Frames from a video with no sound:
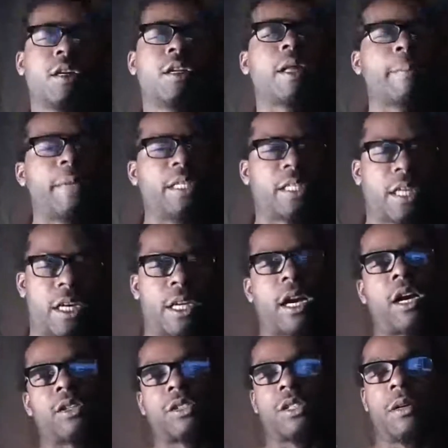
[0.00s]
let me tell
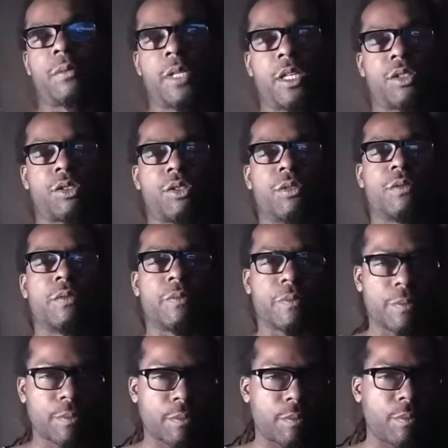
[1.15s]
y'all something else too.
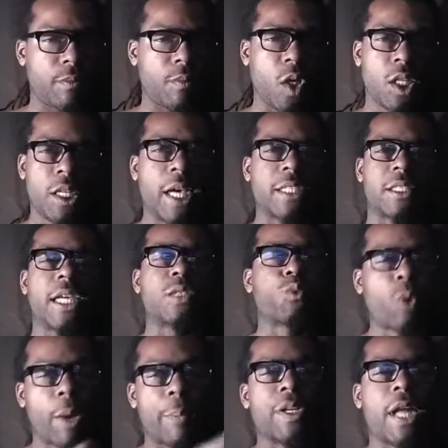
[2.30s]
That's
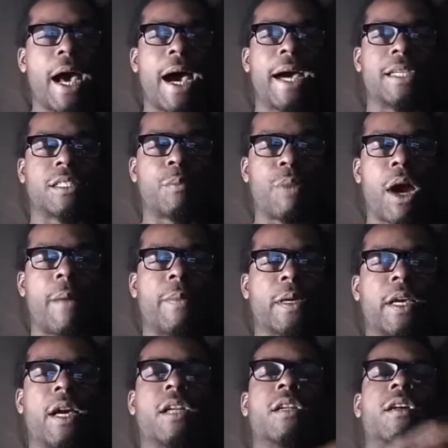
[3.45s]
weaponizing
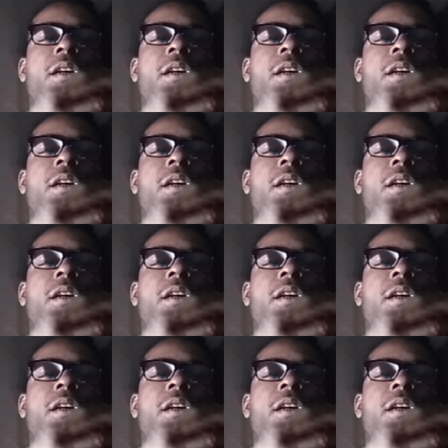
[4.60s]
propaganda.